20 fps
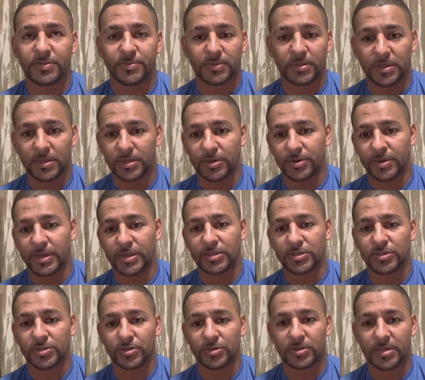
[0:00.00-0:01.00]
but the little
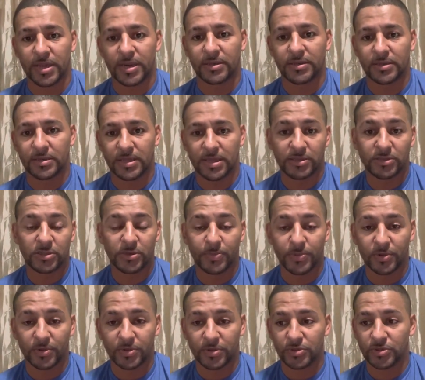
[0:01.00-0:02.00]
insert that gives you
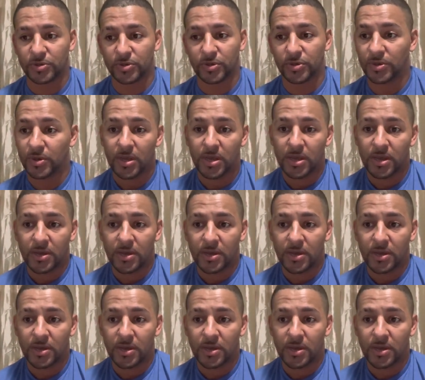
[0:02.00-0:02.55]
birth control.